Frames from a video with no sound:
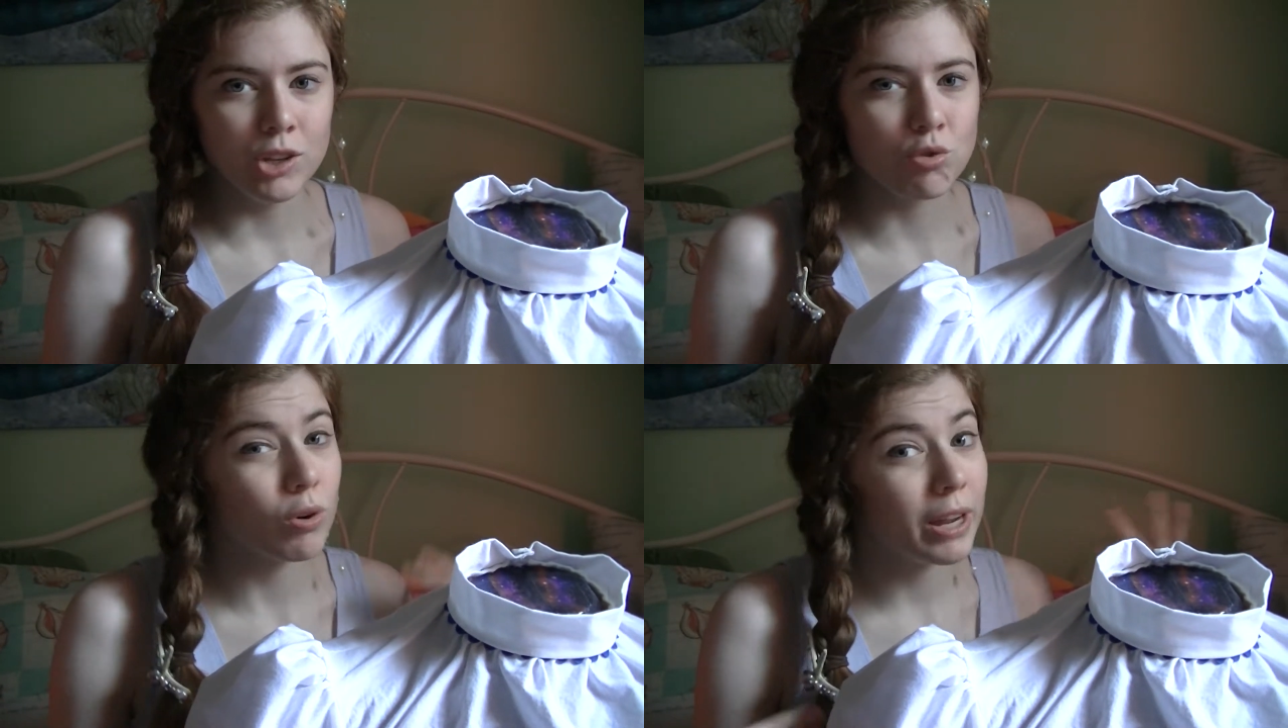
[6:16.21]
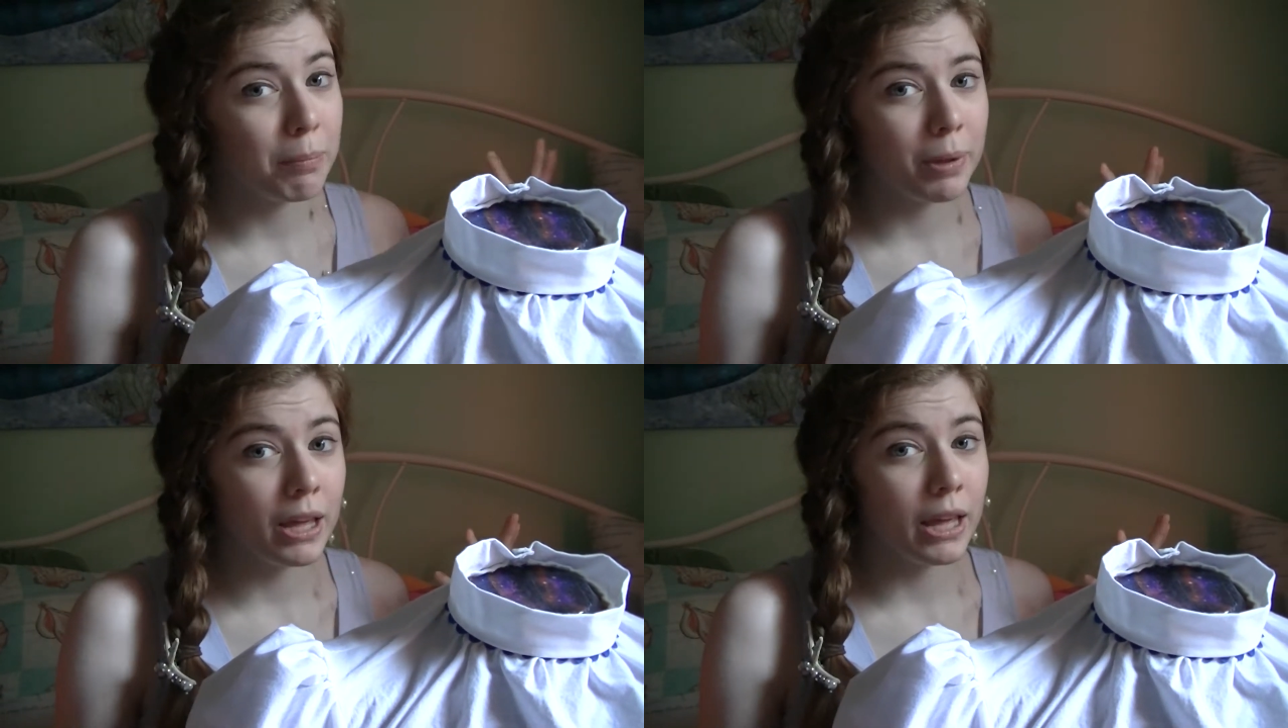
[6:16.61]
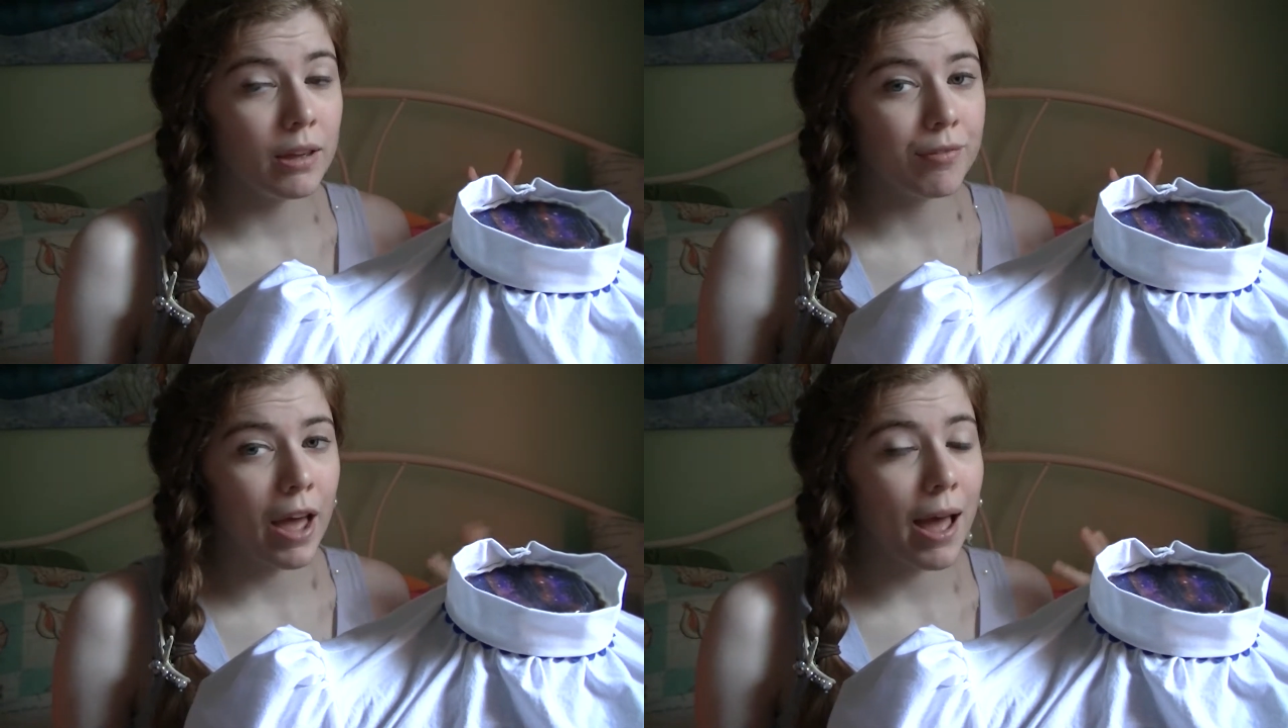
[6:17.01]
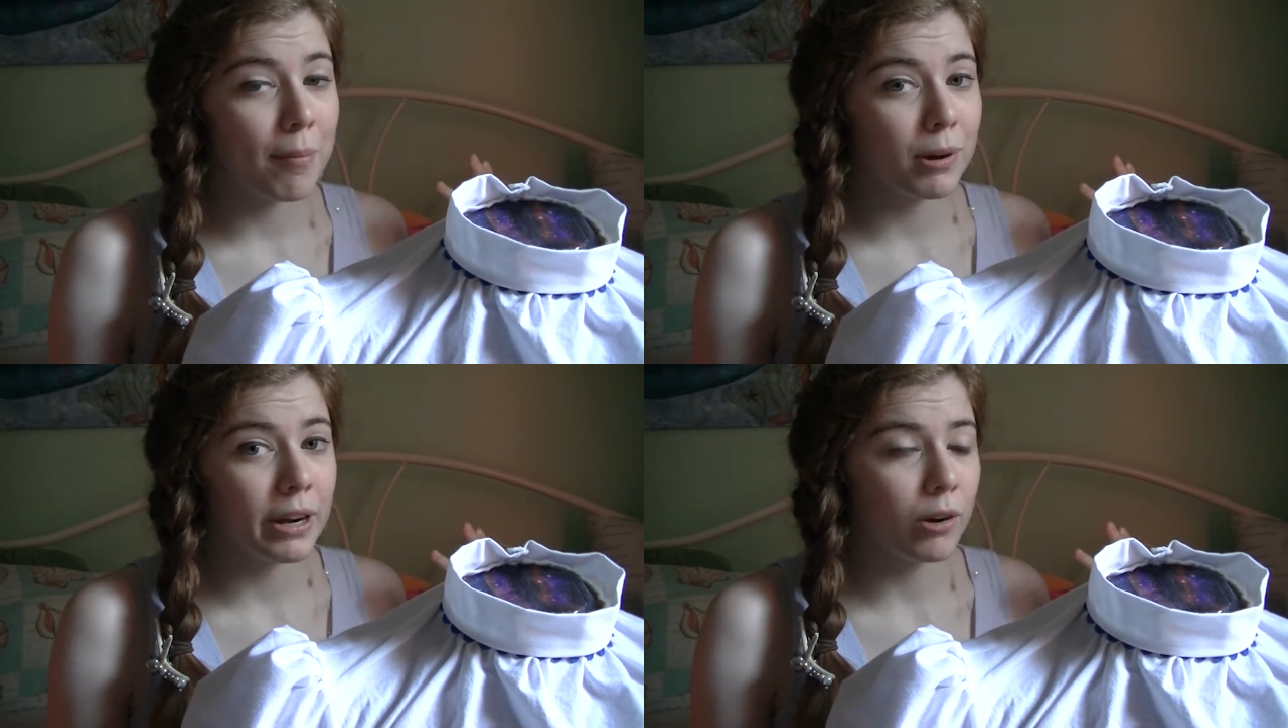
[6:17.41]
draping
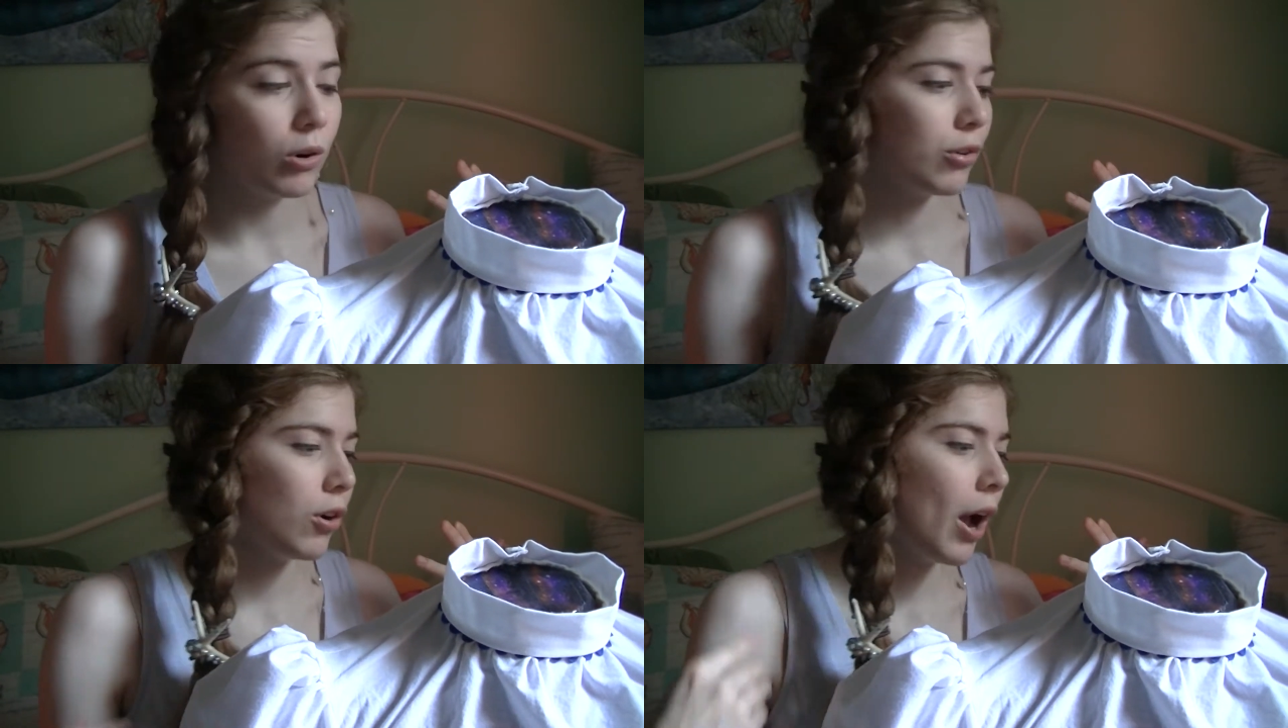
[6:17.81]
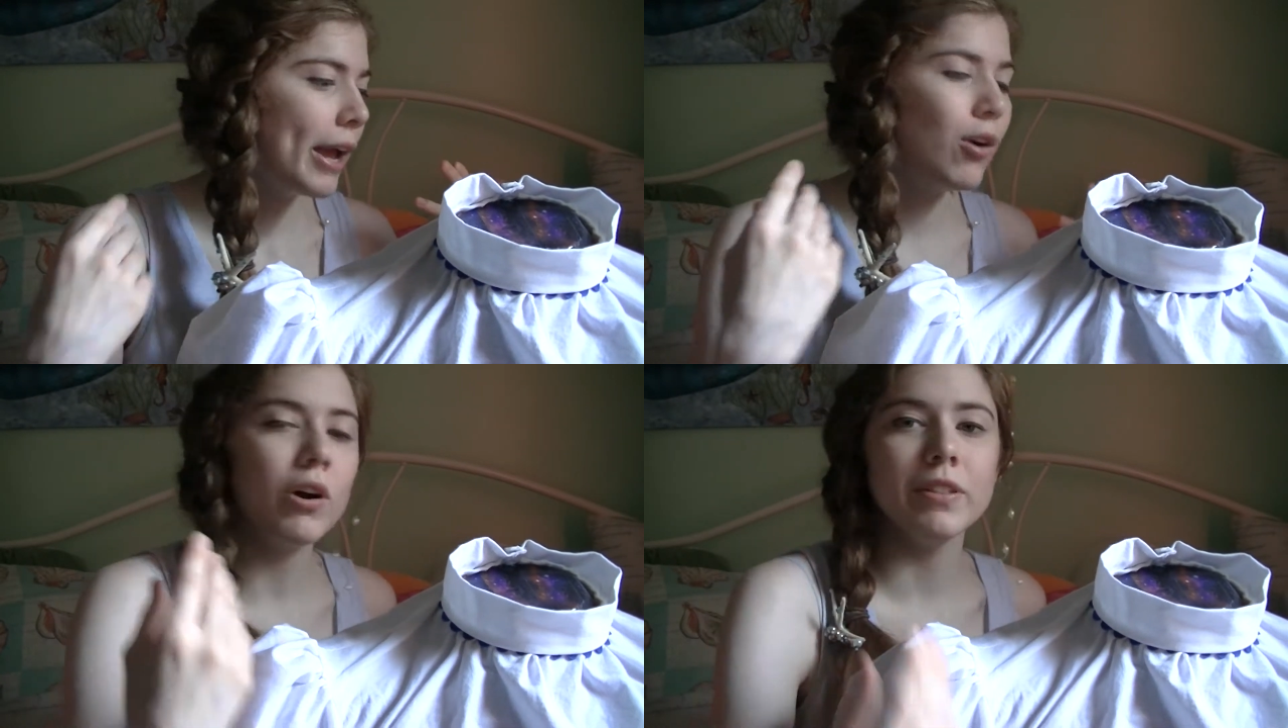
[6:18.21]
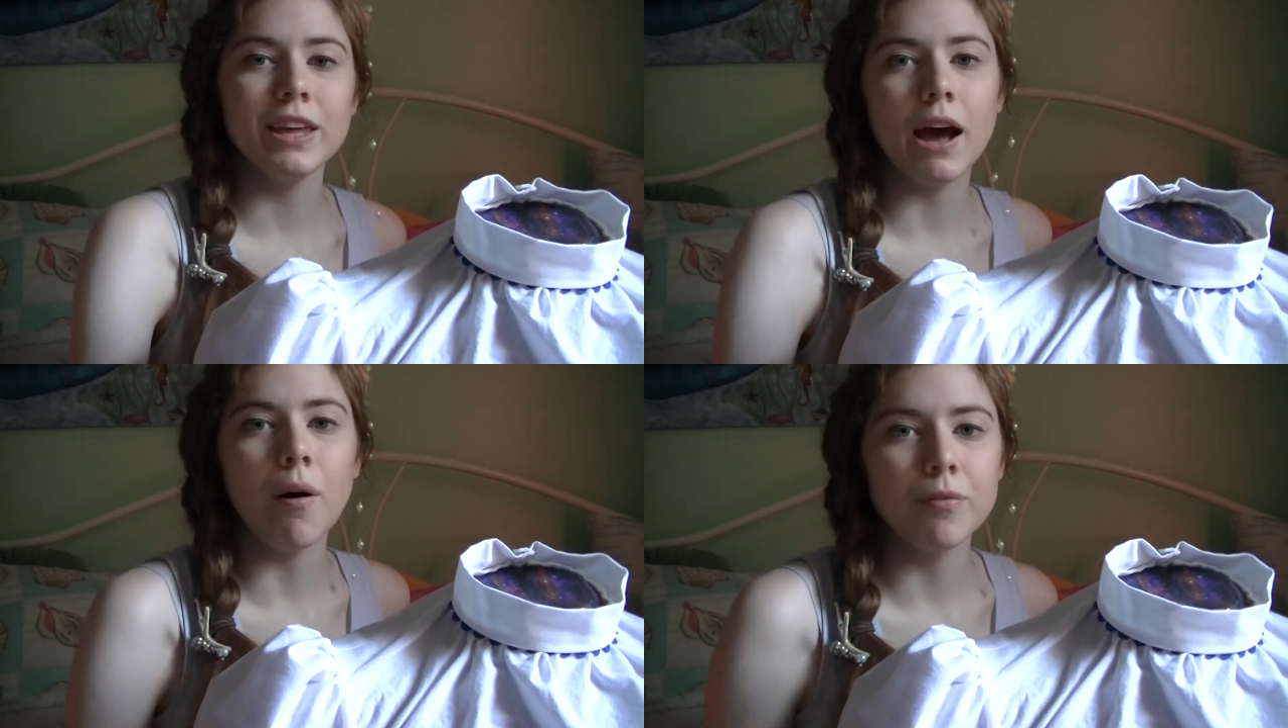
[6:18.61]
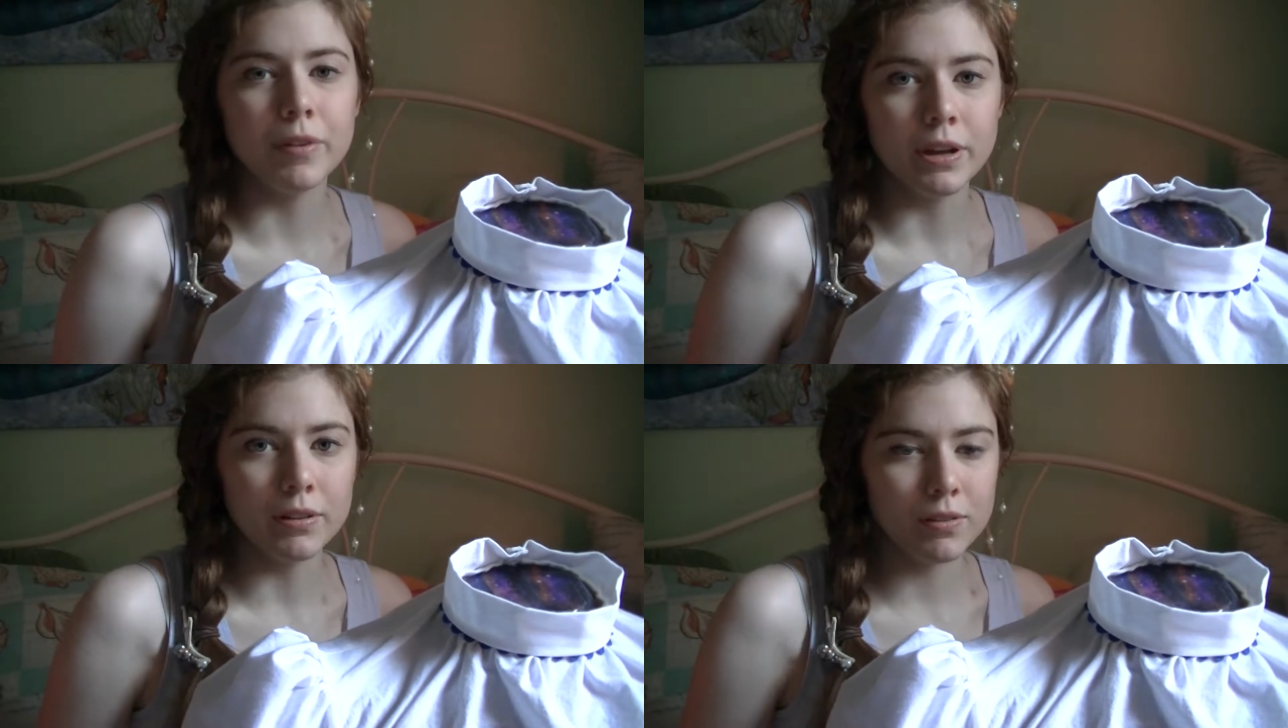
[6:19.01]
fabric or trying on the
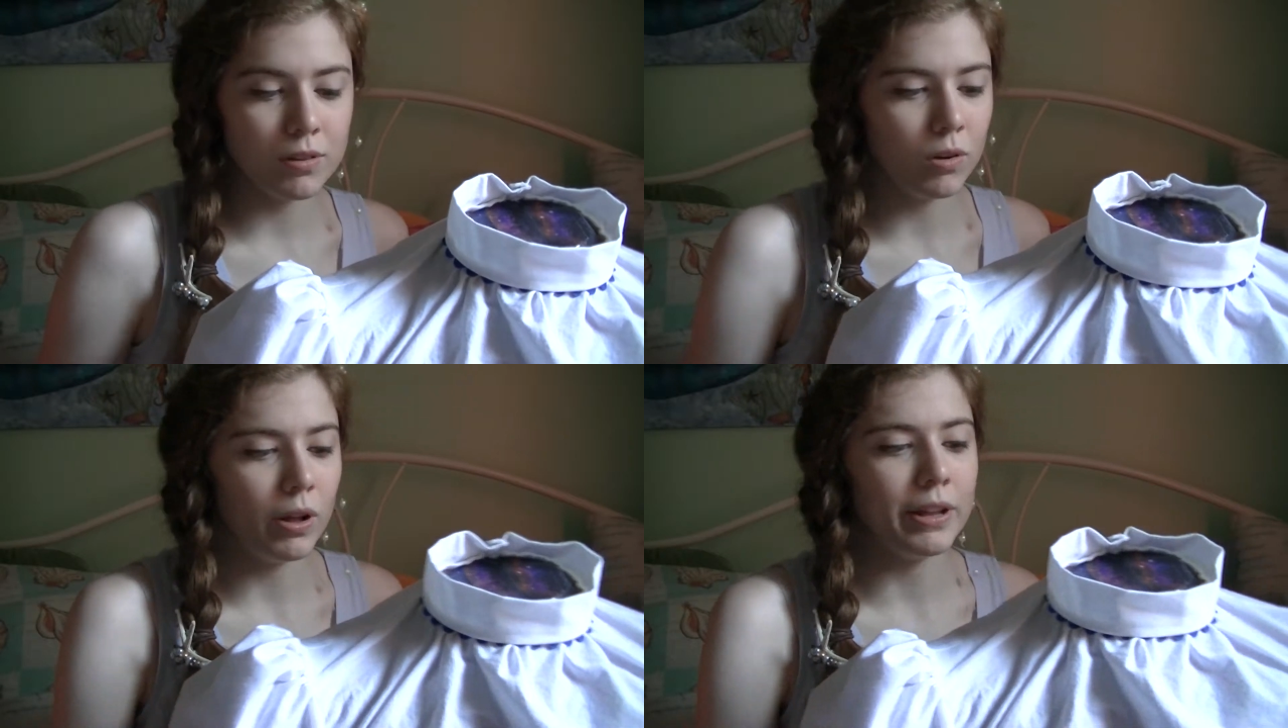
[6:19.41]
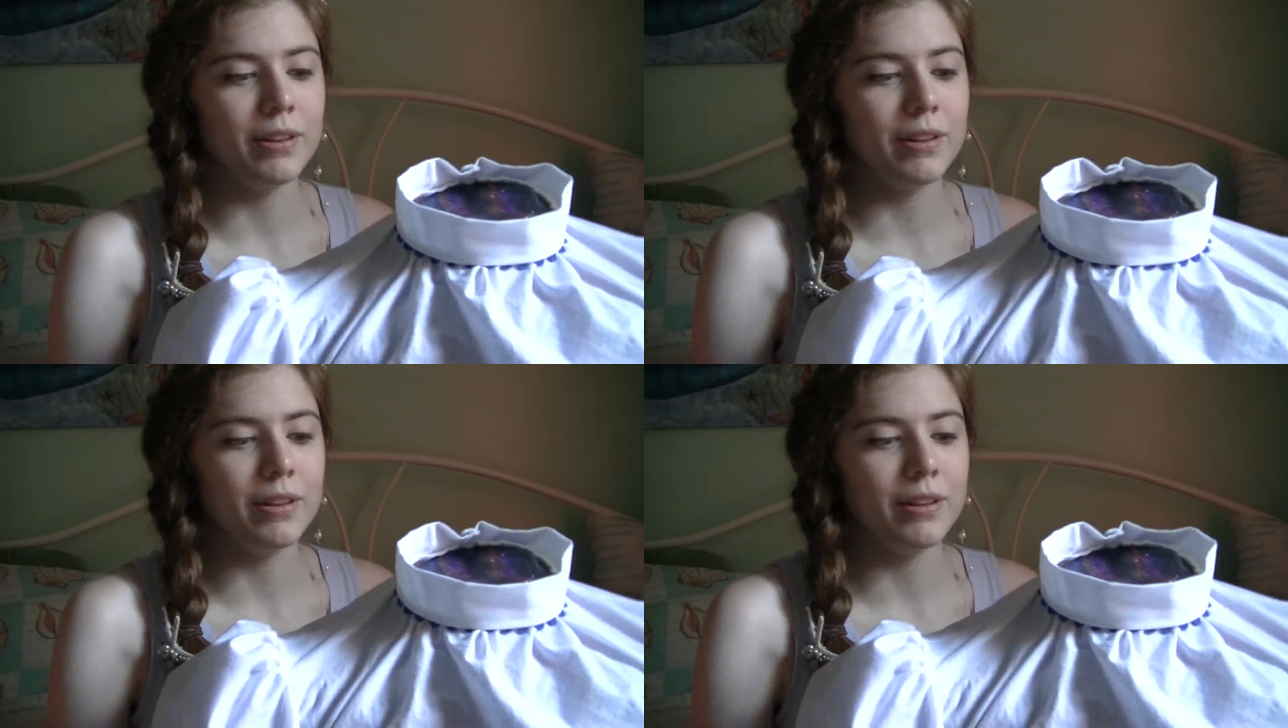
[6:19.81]
outfits on